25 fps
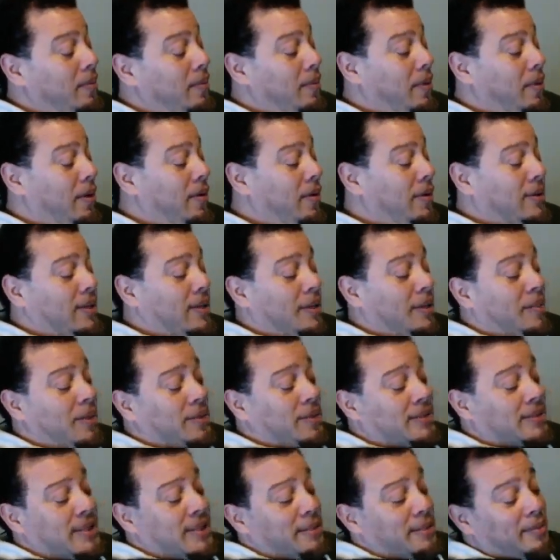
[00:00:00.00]
Every time
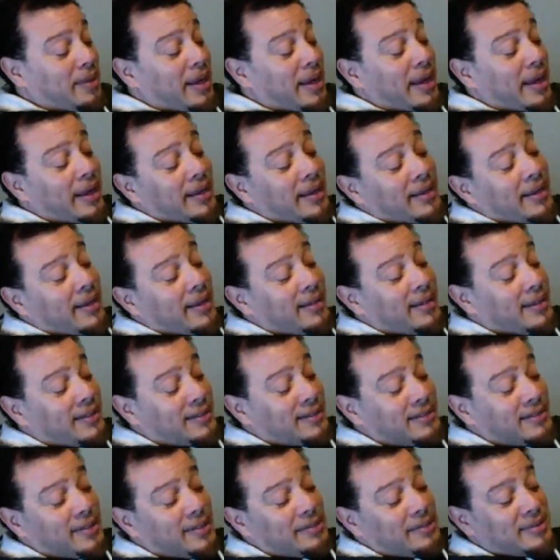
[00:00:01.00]
it seems
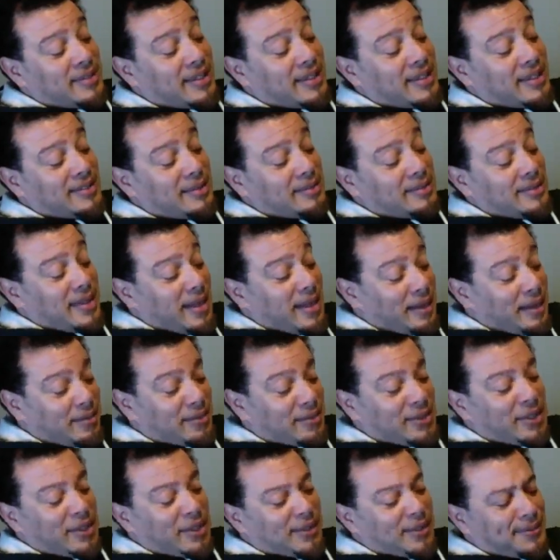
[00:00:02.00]
like
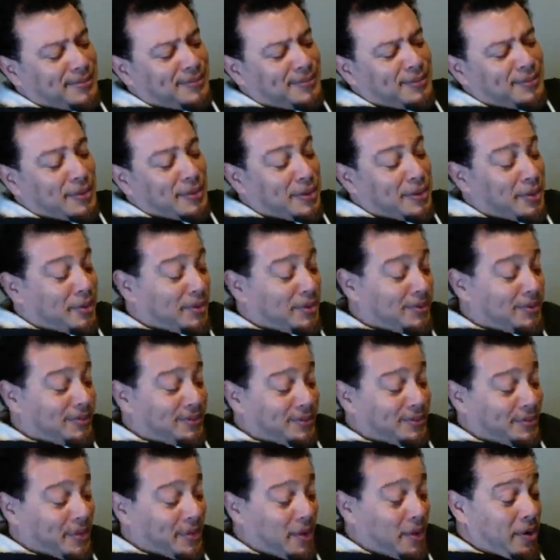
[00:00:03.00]
sometimes, when you
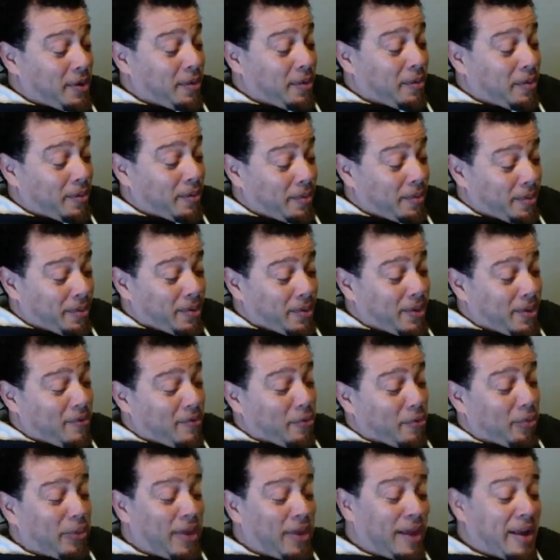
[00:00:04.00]

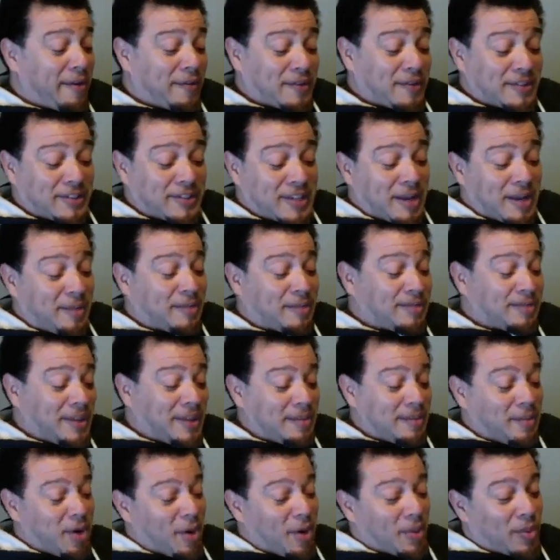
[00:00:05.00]
have a plan for something,
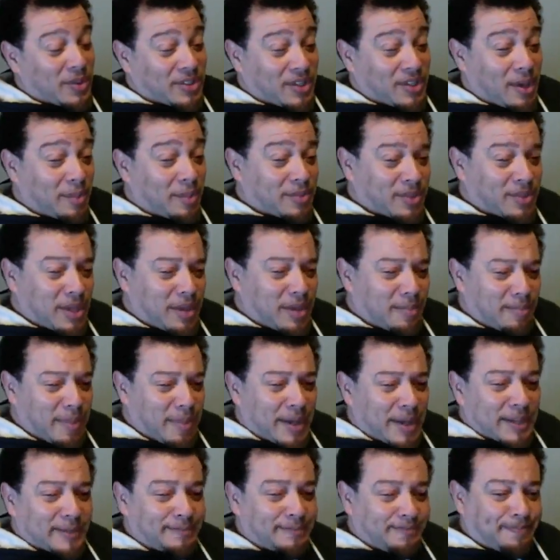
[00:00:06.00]
something always comes up.
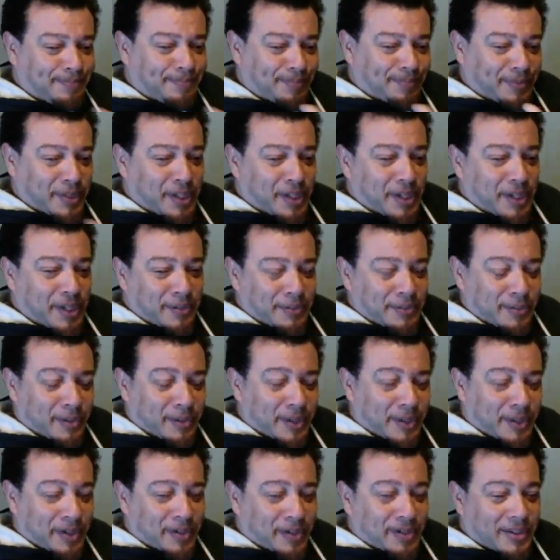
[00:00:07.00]
But you know
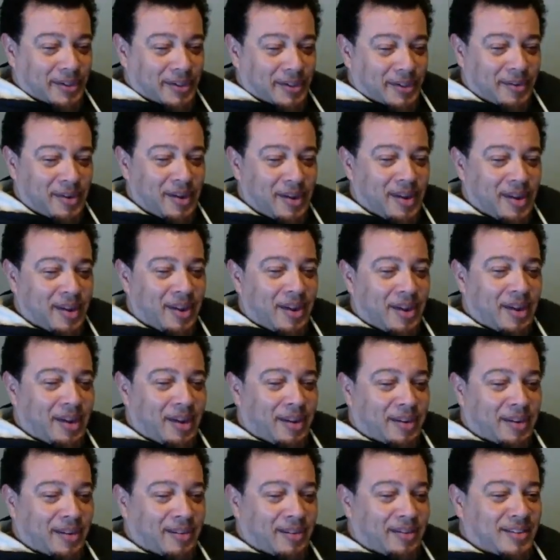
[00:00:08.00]
do.
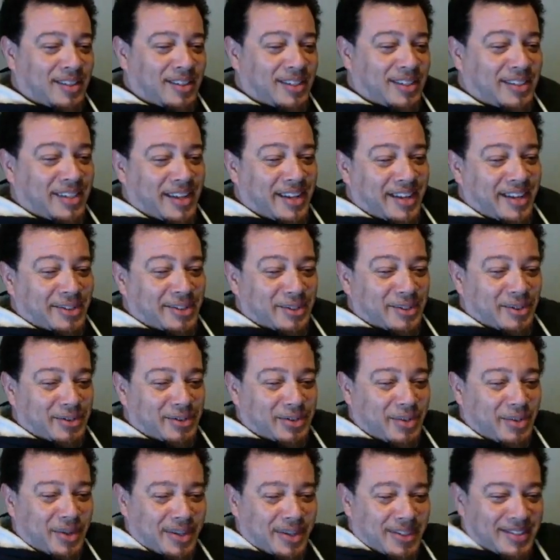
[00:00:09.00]
The Diesel
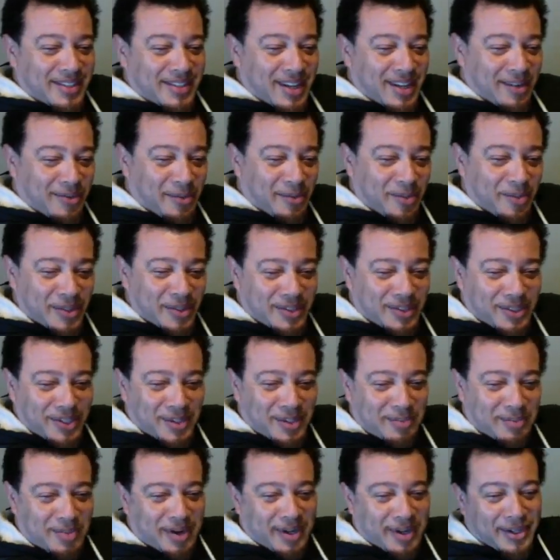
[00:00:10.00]
27. What's
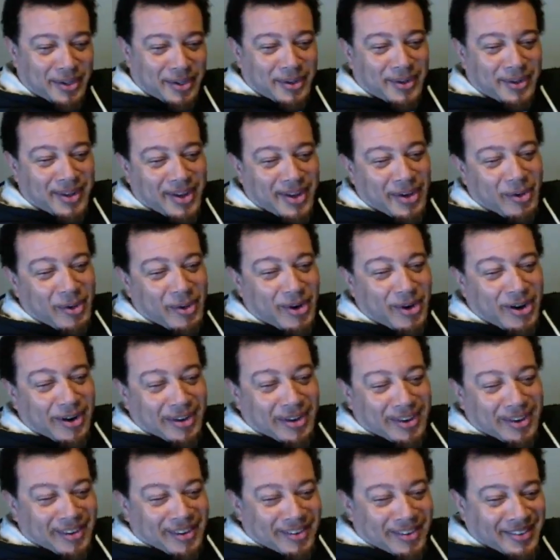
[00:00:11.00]
good, my dude? How are
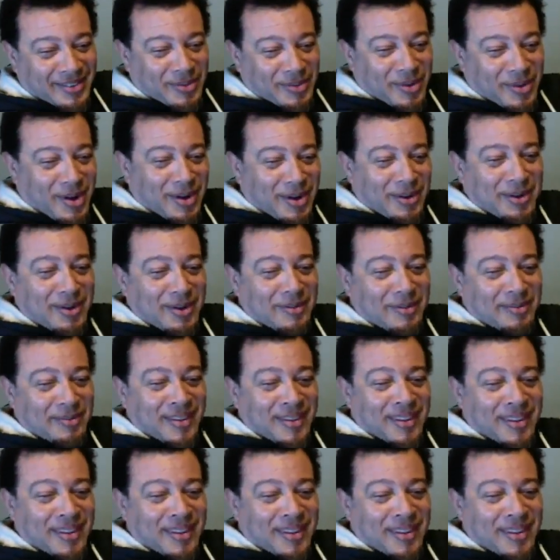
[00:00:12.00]
you? Welcome.